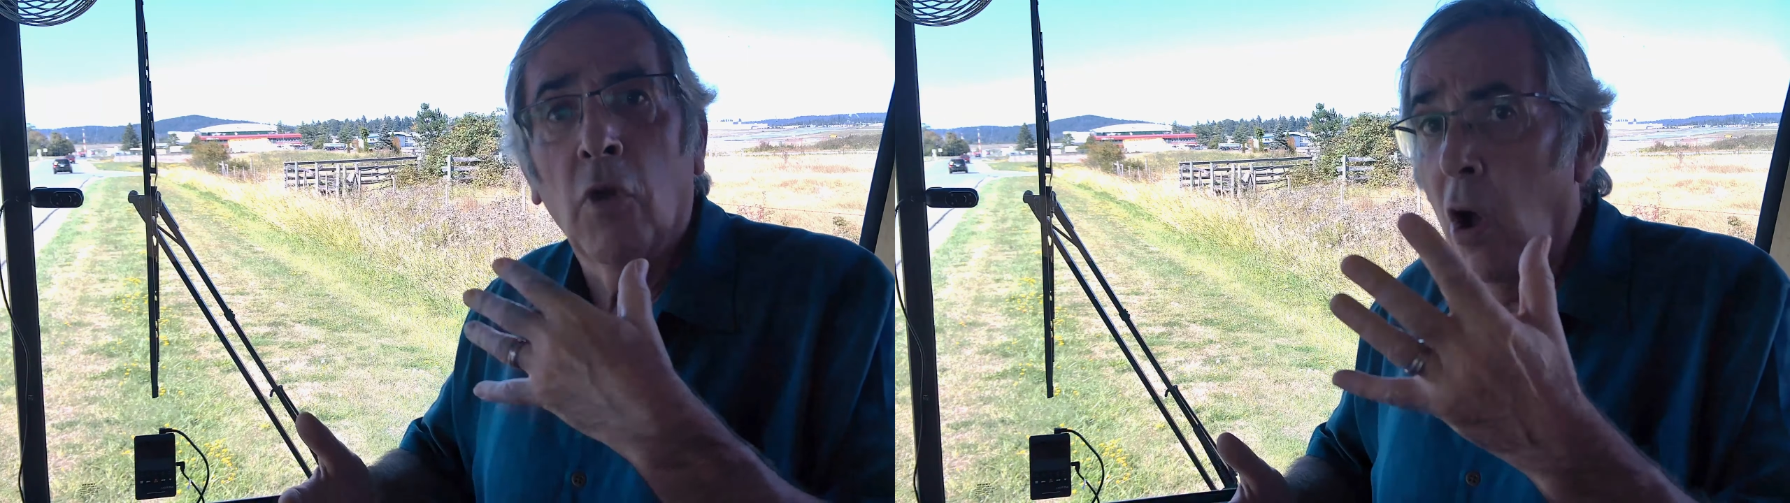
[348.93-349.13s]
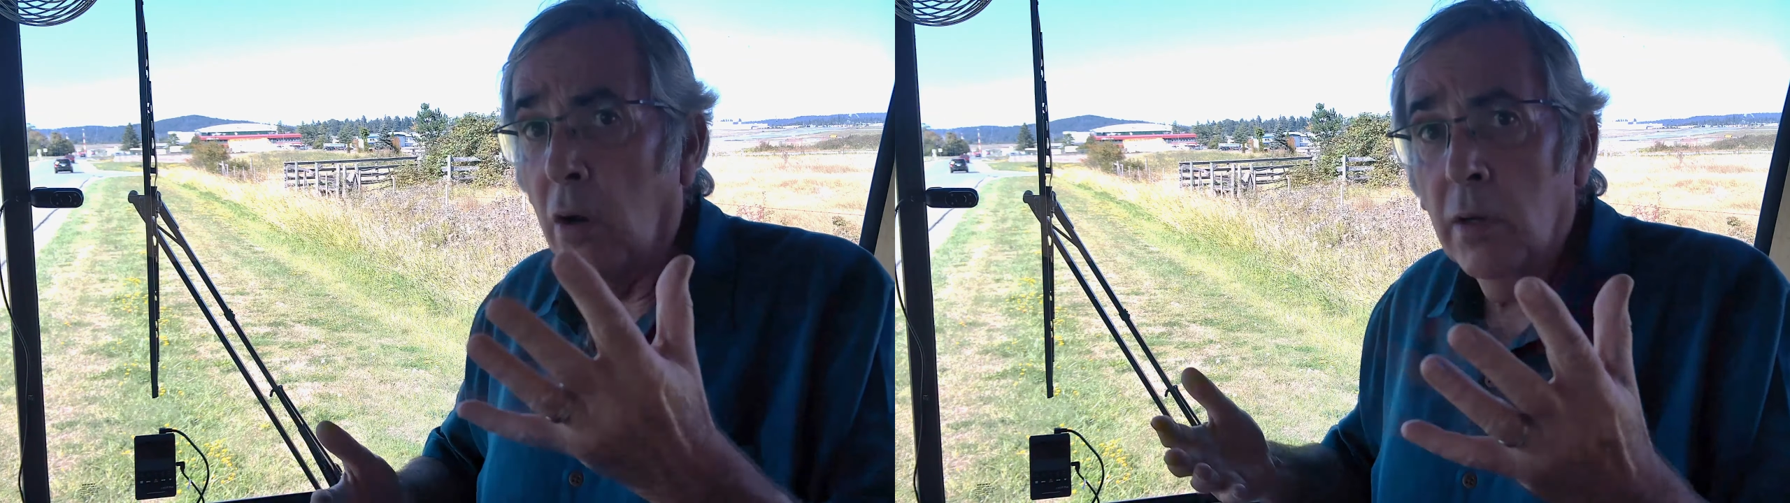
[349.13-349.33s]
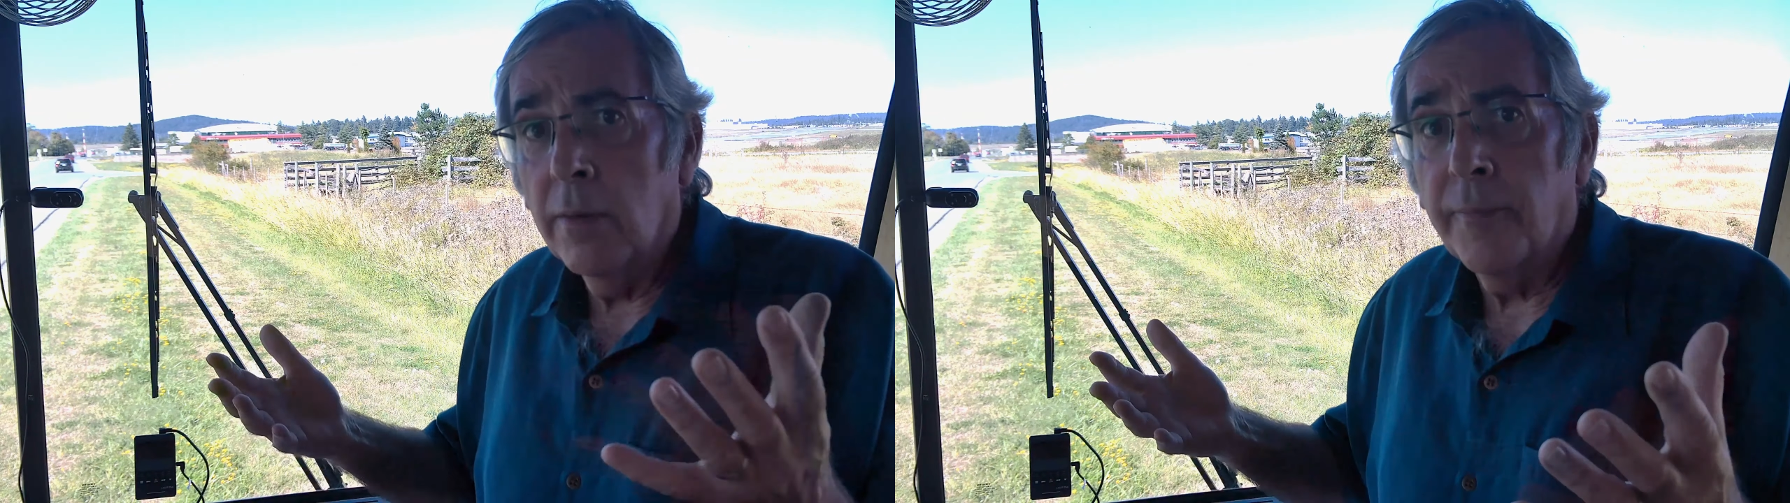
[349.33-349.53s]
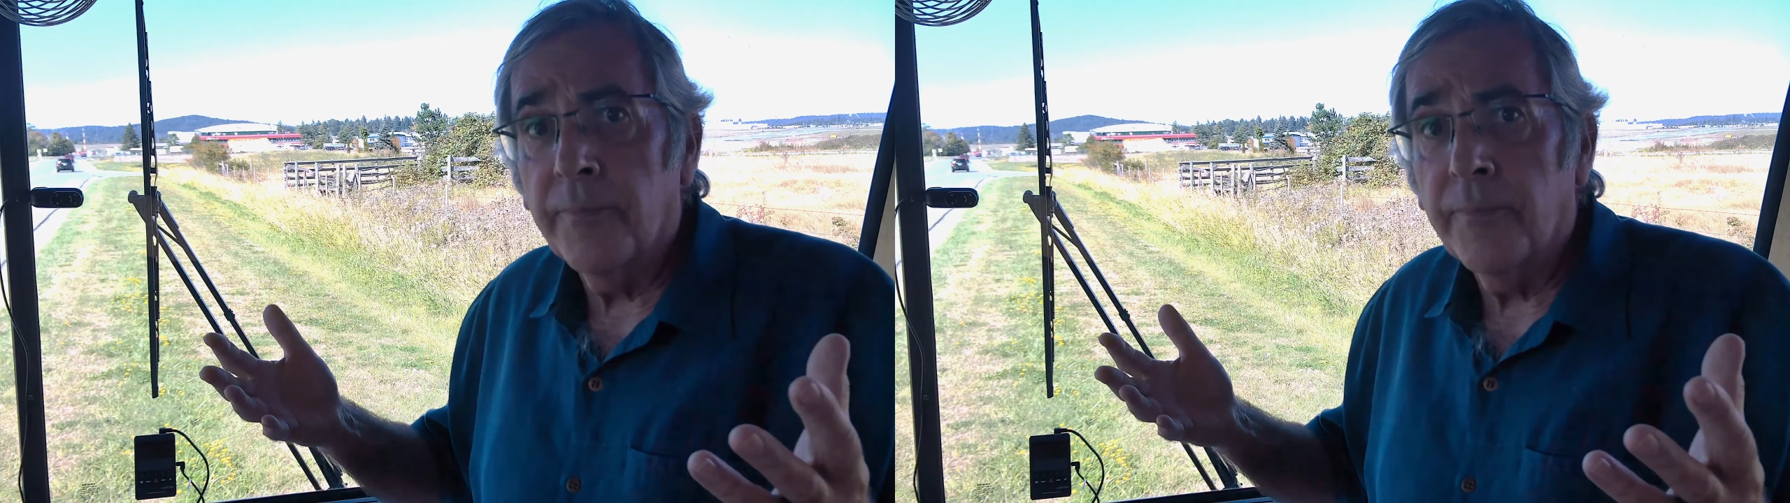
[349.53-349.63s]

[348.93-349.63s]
wrong,